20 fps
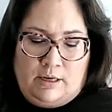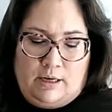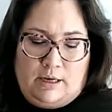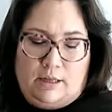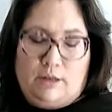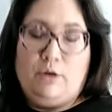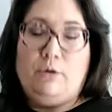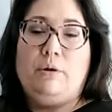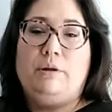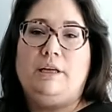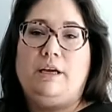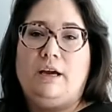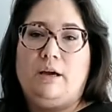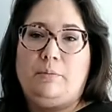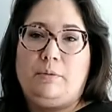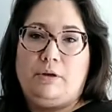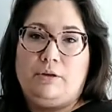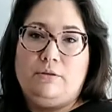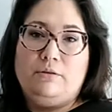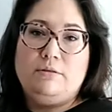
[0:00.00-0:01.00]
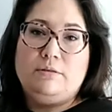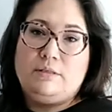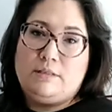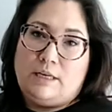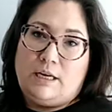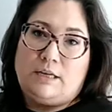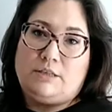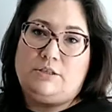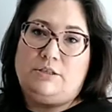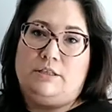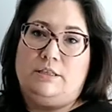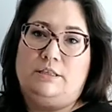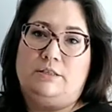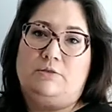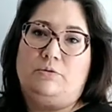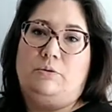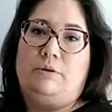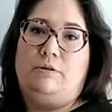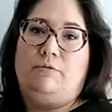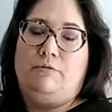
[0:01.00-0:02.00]
Low on the IBUs, it actually
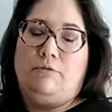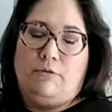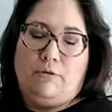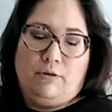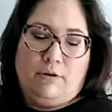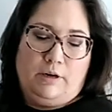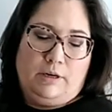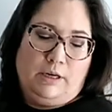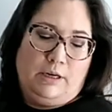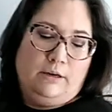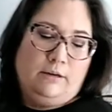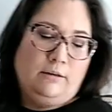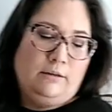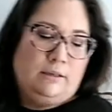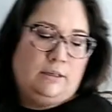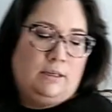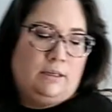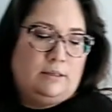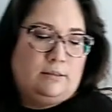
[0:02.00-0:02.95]
is 24 on here.